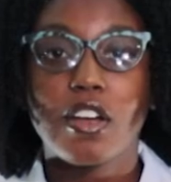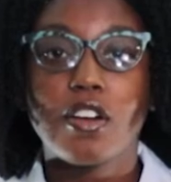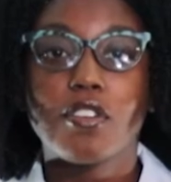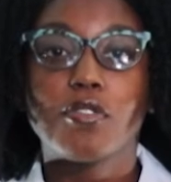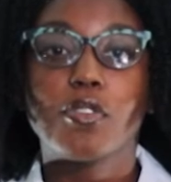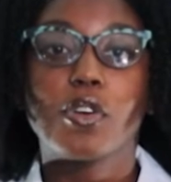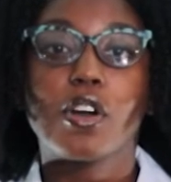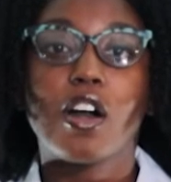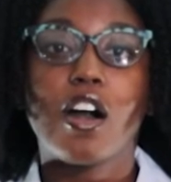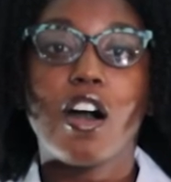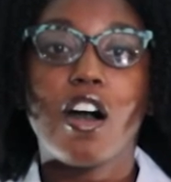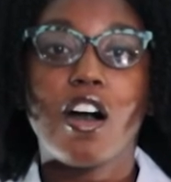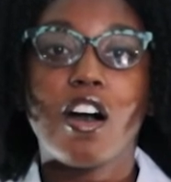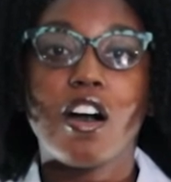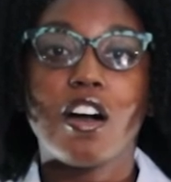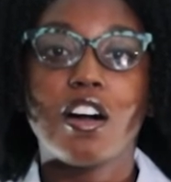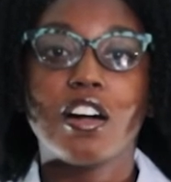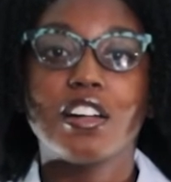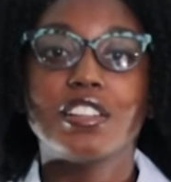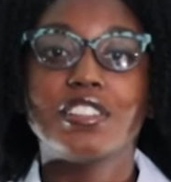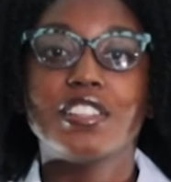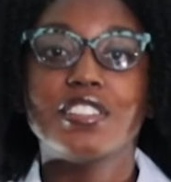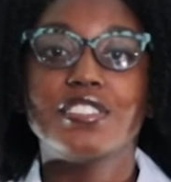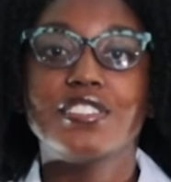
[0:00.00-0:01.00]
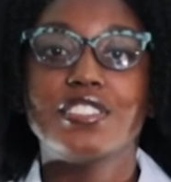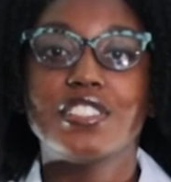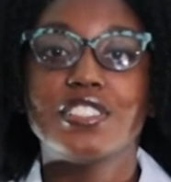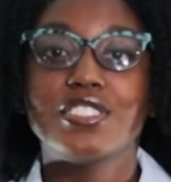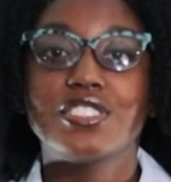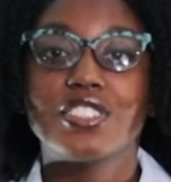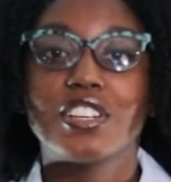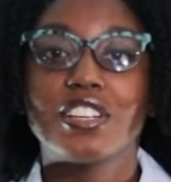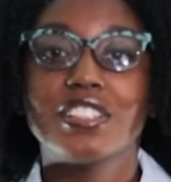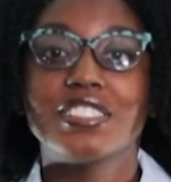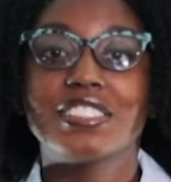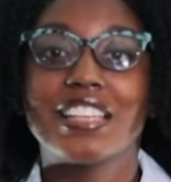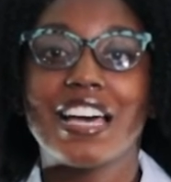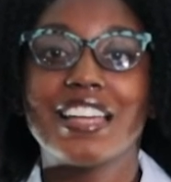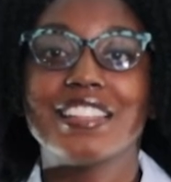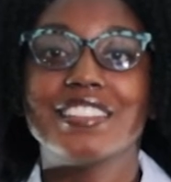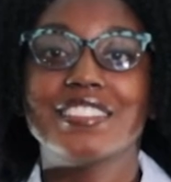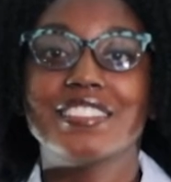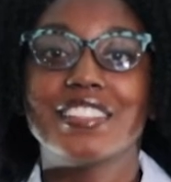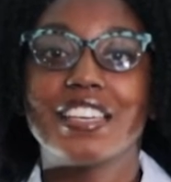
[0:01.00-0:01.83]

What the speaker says: for all decisions and